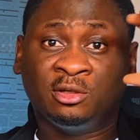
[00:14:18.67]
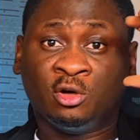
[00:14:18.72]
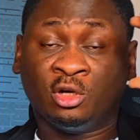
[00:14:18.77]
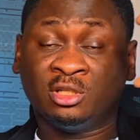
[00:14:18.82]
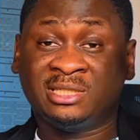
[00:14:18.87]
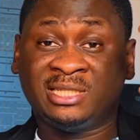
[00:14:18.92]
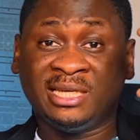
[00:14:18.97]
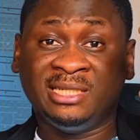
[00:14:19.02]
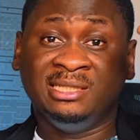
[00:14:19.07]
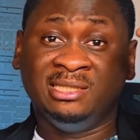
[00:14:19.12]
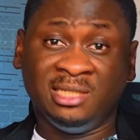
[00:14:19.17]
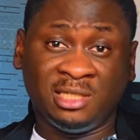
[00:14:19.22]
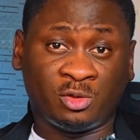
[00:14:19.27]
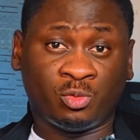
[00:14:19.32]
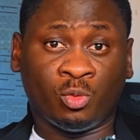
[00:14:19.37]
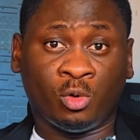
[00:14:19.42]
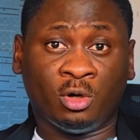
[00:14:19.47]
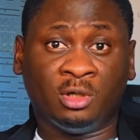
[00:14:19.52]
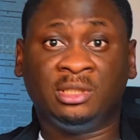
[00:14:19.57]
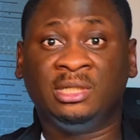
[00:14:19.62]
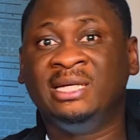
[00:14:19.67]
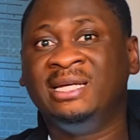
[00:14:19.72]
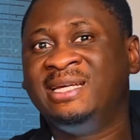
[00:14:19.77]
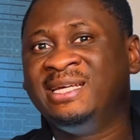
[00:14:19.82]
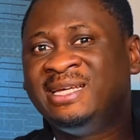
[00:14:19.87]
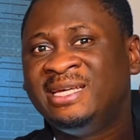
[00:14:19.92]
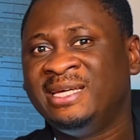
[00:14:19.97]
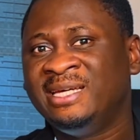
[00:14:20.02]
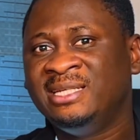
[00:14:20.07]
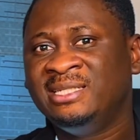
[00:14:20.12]
contain this word
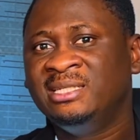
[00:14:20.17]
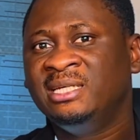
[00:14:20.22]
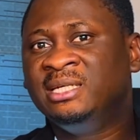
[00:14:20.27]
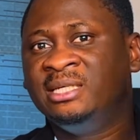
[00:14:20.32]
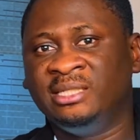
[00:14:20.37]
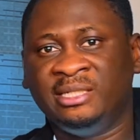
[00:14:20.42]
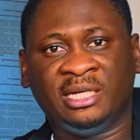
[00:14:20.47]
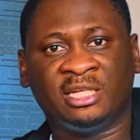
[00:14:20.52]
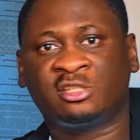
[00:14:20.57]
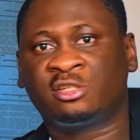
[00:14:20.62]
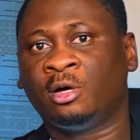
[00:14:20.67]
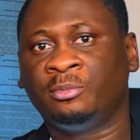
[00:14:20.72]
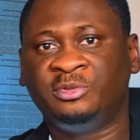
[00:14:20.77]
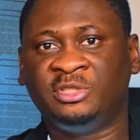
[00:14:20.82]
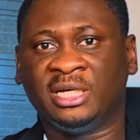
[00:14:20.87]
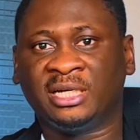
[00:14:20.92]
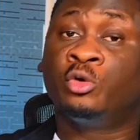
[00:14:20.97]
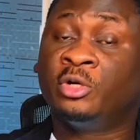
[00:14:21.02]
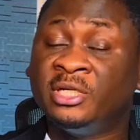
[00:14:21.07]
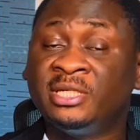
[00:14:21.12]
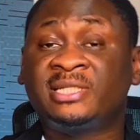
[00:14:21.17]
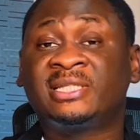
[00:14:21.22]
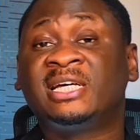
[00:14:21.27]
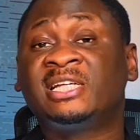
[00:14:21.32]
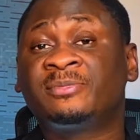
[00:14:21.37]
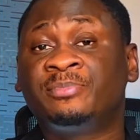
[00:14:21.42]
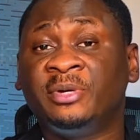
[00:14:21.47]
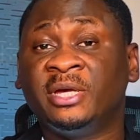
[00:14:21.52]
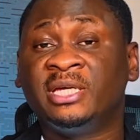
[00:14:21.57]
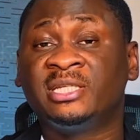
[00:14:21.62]
in their subject.
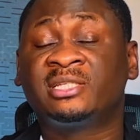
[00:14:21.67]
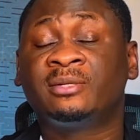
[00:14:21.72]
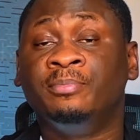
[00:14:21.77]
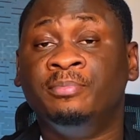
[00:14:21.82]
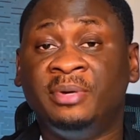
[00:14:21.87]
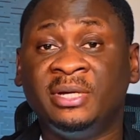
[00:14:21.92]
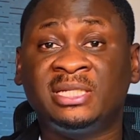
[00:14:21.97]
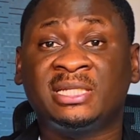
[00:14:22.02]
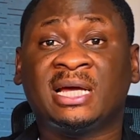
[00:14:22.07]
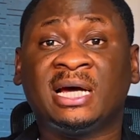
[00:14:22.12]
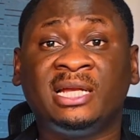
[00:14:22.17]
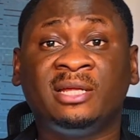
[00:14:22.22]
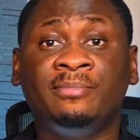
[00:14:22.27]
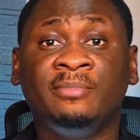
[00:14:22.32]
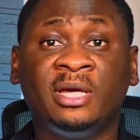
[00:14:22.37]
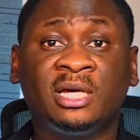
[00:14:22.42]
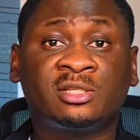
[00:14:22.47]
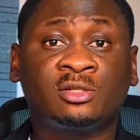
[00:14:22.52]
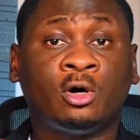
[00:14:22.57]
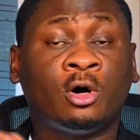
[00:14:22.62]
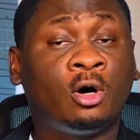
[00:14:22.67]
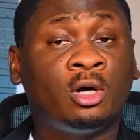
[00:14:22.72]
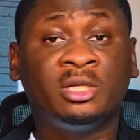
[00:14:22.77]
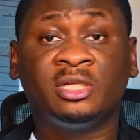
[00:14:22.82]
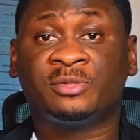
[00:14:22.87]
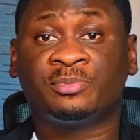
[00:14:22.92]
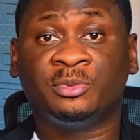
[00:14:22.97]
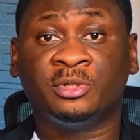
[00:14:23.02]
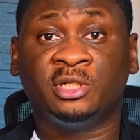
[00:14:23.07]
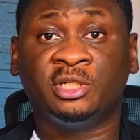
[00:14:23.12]
Instance-based basically makes all
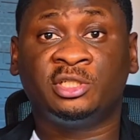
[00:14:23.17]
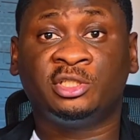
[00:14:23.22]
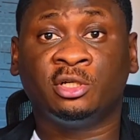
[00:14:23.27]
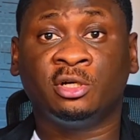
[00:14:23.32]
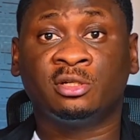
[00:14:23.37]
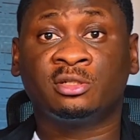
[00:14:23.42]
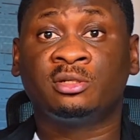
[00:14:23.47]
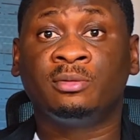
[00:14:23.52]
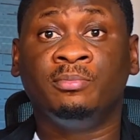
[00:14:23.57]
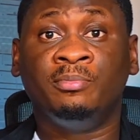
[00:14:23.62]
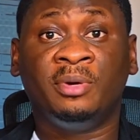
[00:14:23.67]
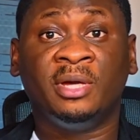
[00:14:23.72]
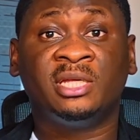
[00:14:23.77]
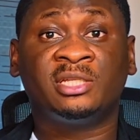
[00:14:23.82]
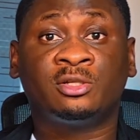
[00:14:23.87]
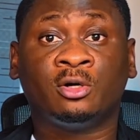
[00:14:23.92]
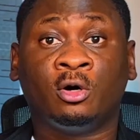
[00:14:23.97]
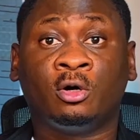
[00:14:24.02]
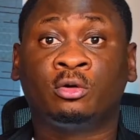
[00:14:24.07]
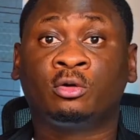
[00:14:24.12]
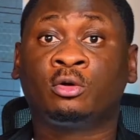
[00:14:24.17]
its predictions based on